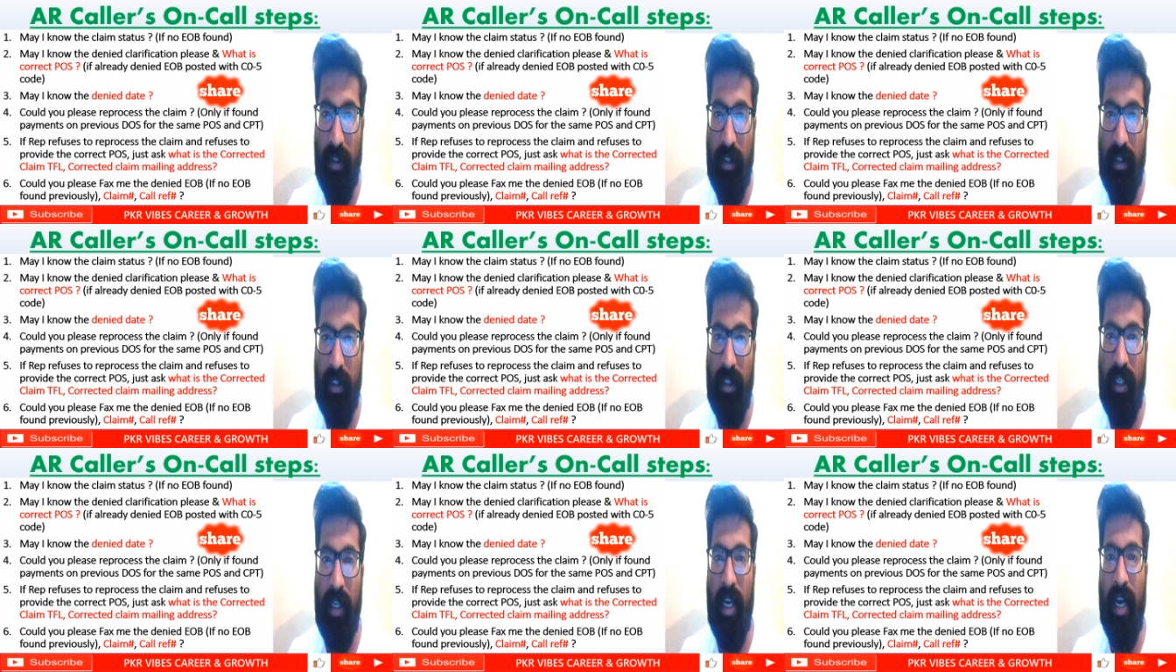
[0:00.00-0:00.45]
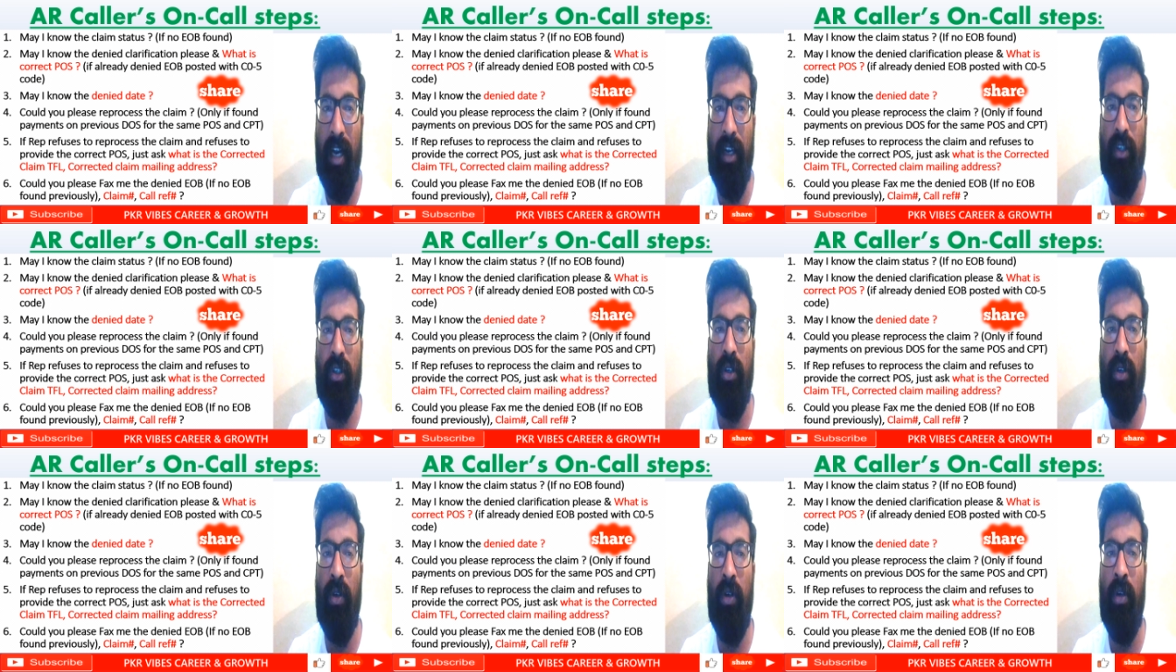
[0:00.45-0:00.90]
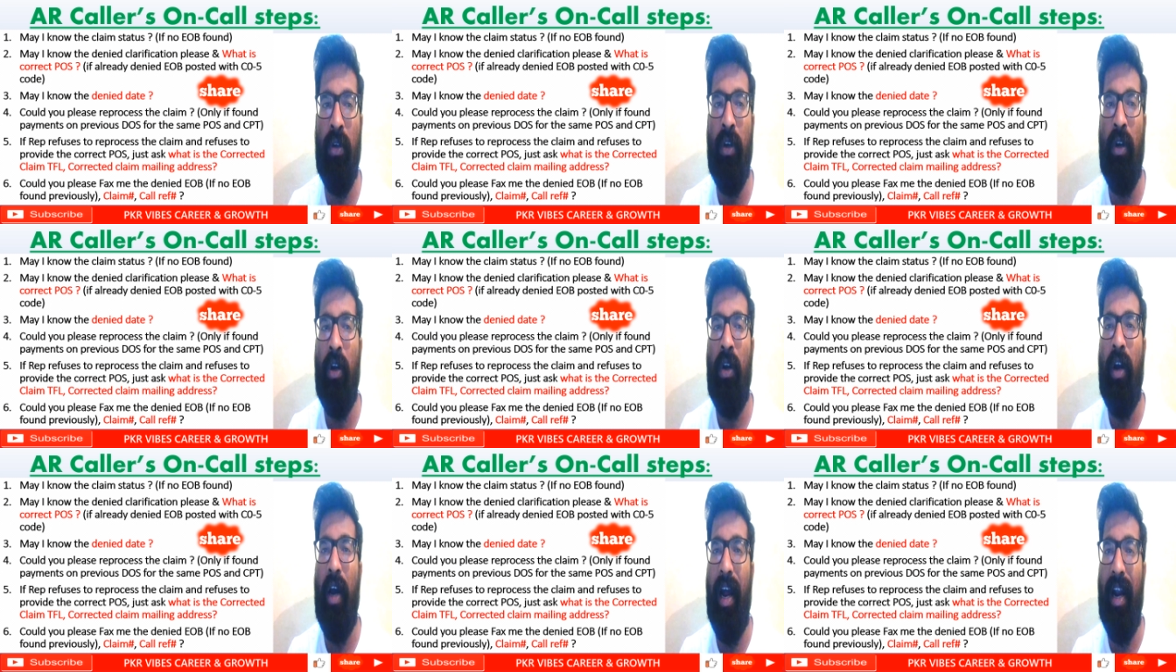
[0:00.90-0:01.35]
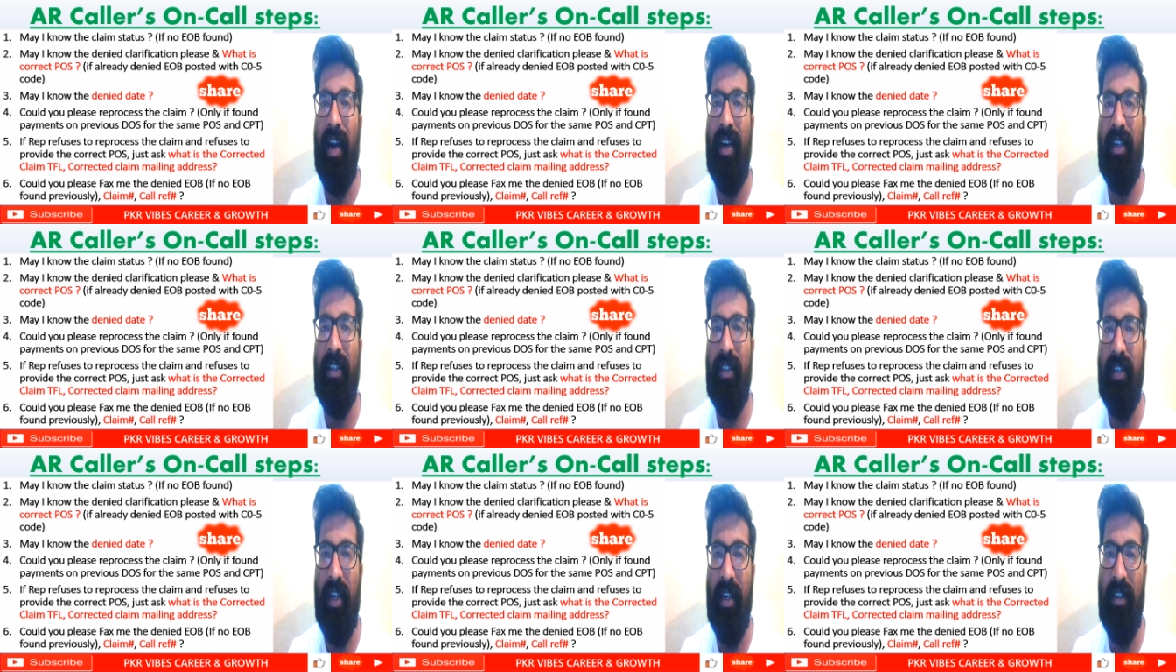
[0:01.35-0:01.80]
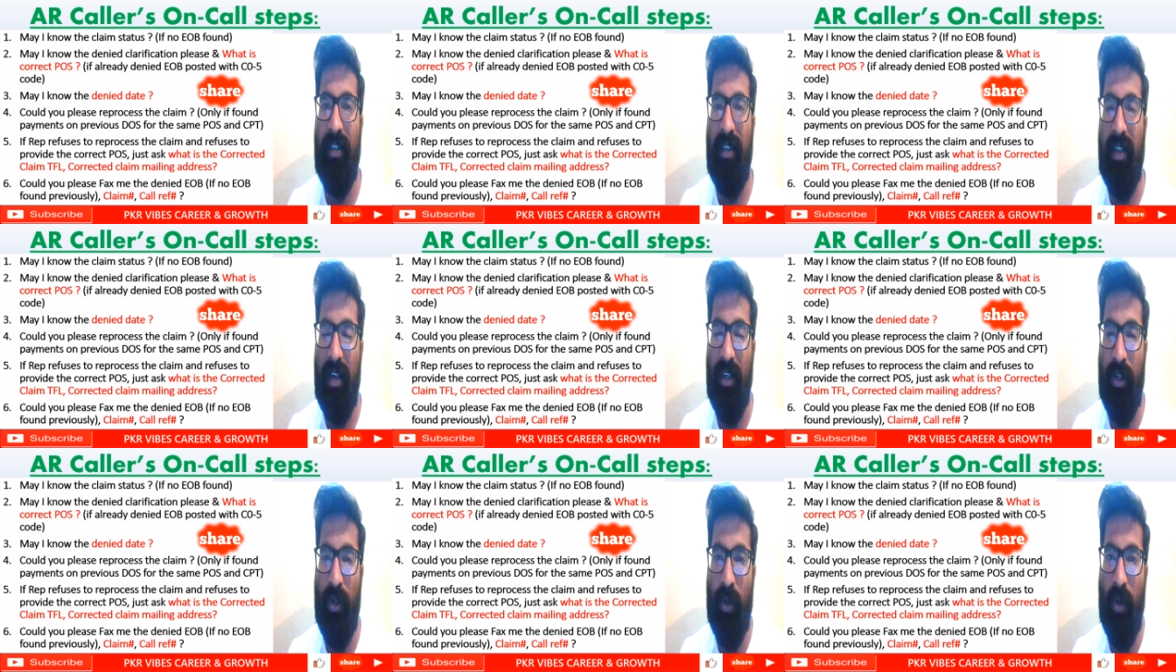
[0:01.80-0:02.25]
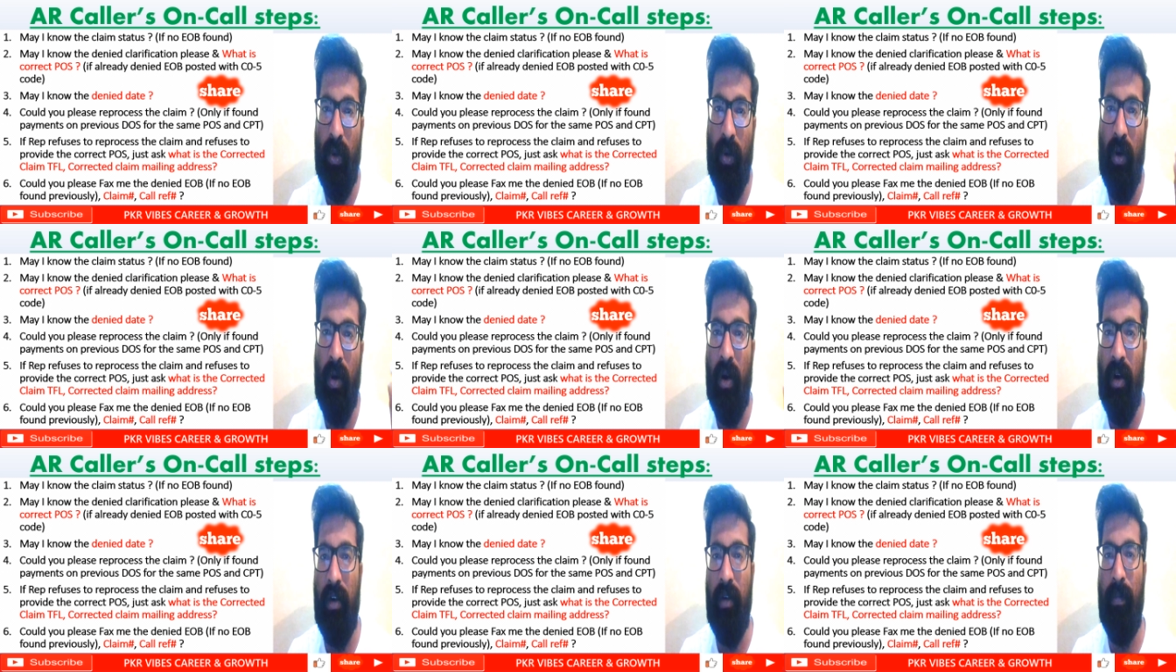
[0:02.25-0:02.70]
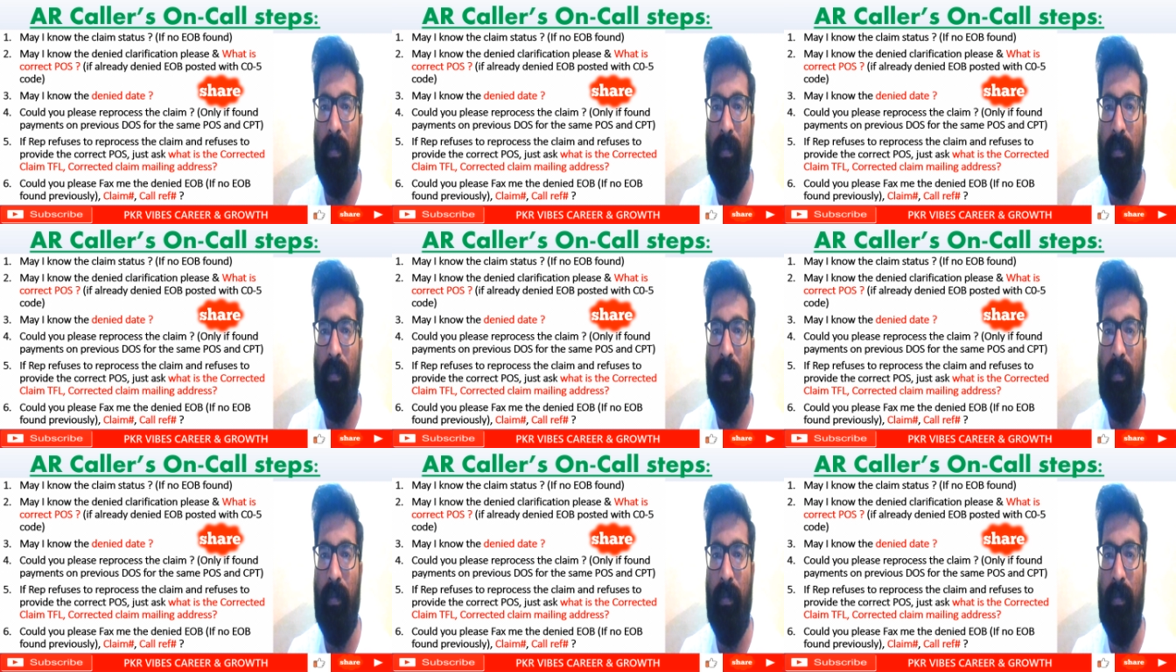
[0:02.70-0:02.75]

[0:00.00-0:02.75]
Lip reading: she also understand that you got